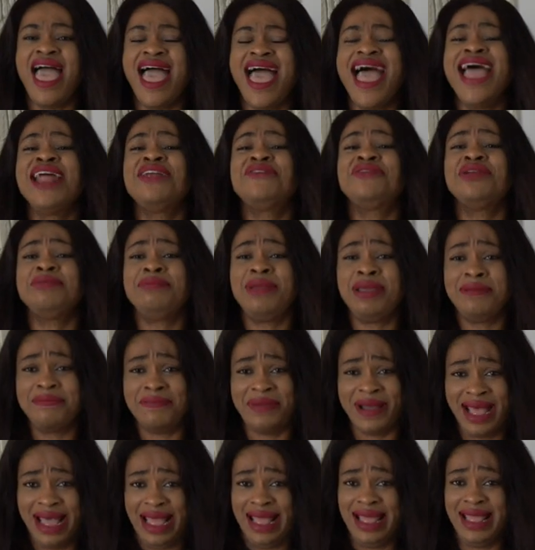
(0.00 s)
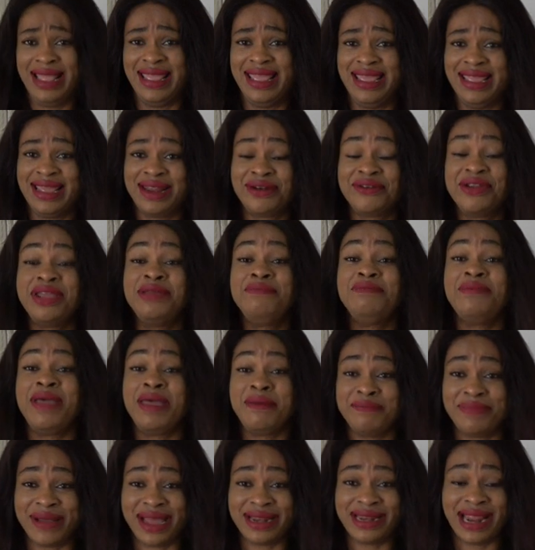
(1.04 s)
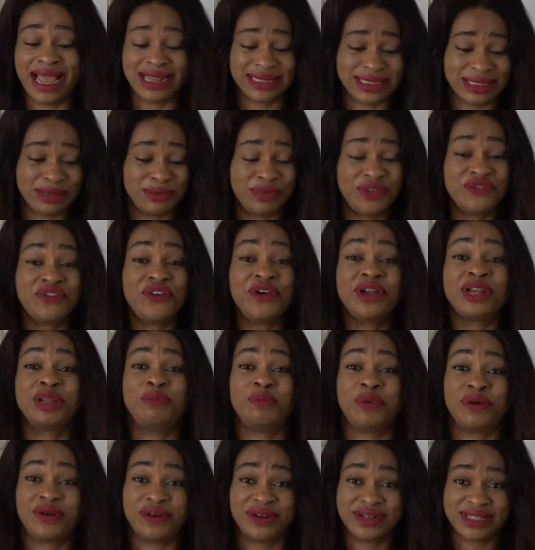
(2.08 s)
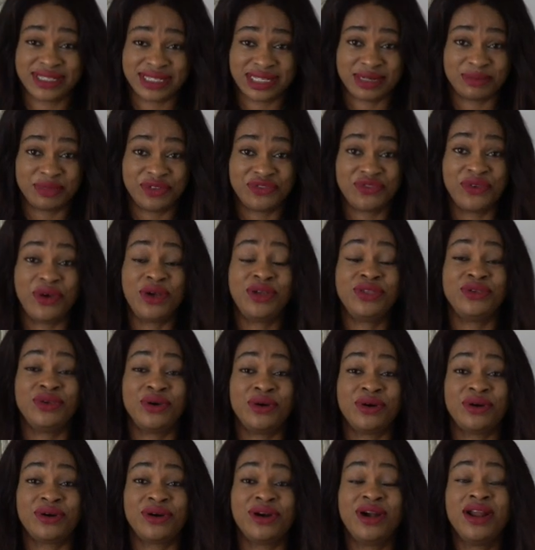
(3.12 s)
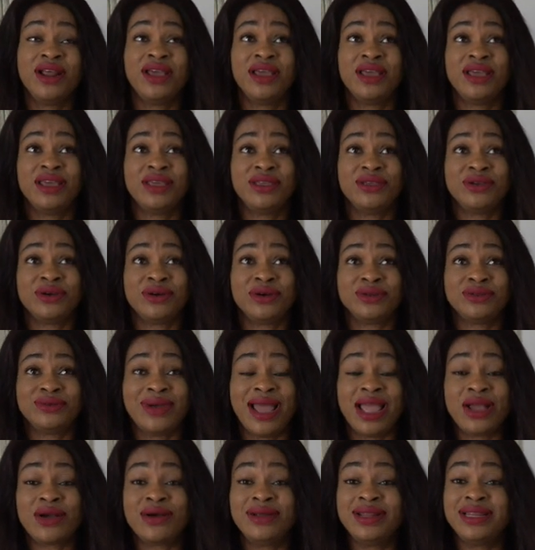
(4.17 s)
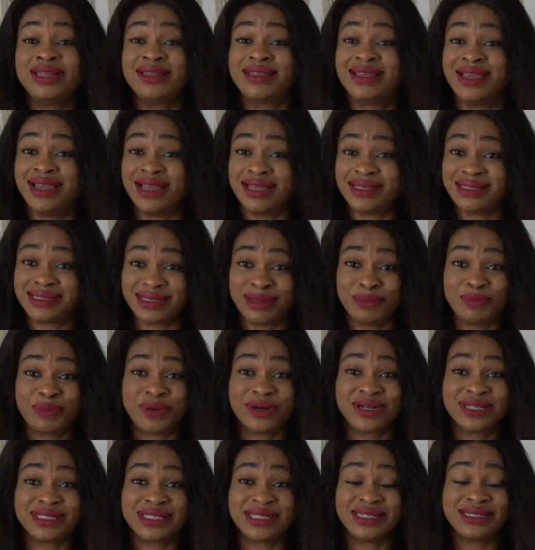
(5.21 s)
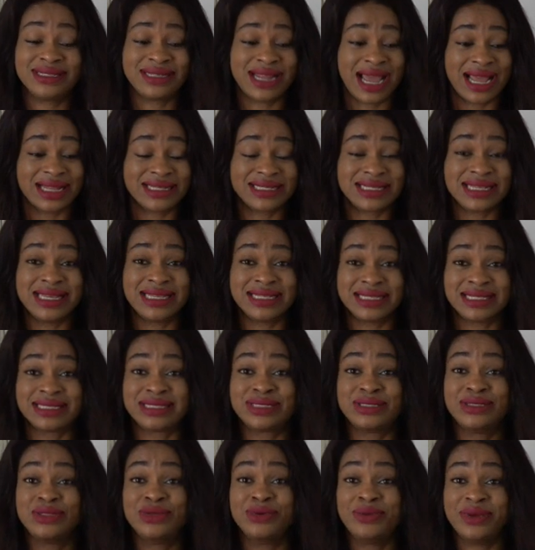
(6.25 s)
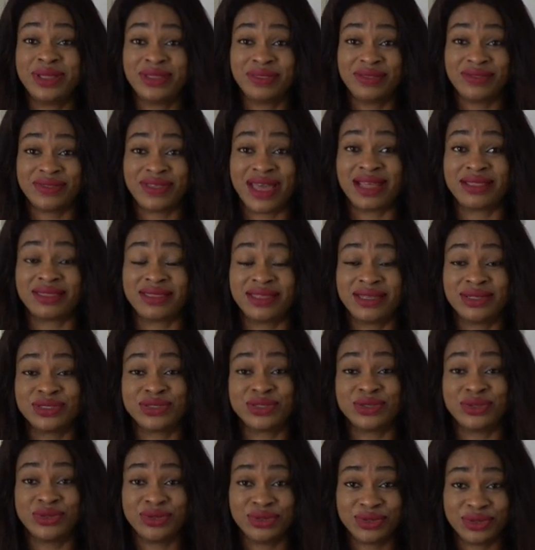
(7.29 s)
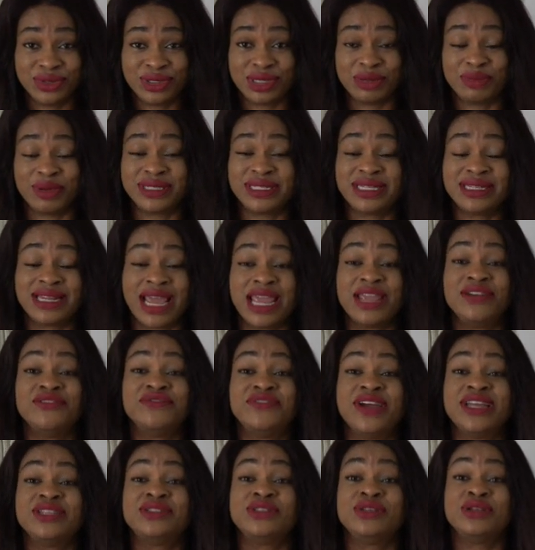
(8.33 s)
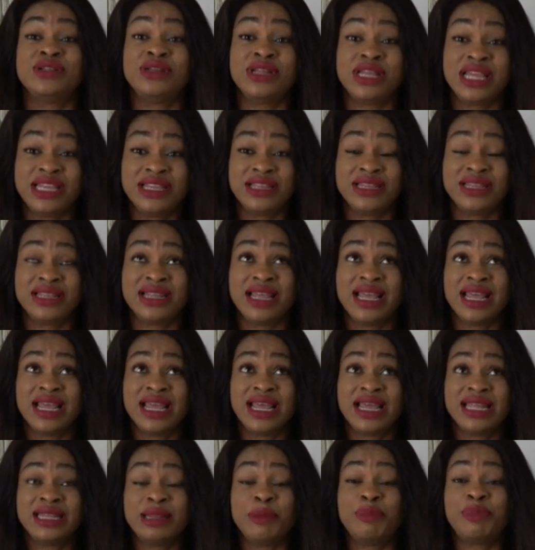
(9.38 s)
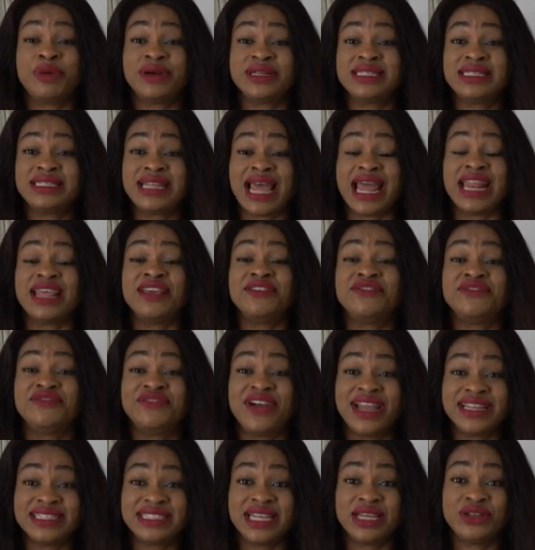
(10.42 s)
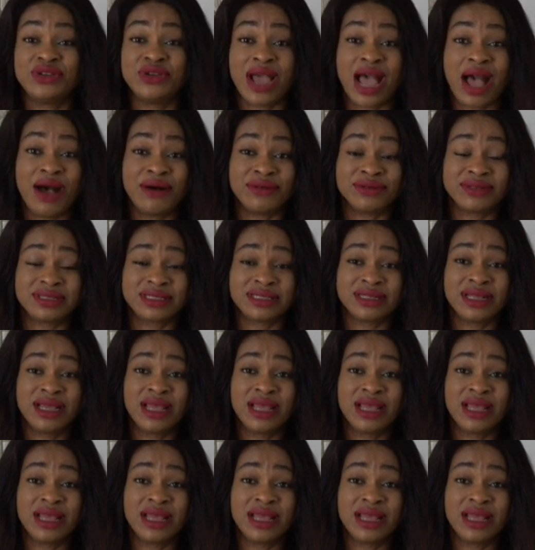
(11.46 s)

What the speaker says: And remember that before the person, before your do I call it guest, the person that is doing that thing to you, the person that invited you, the person that invited you out,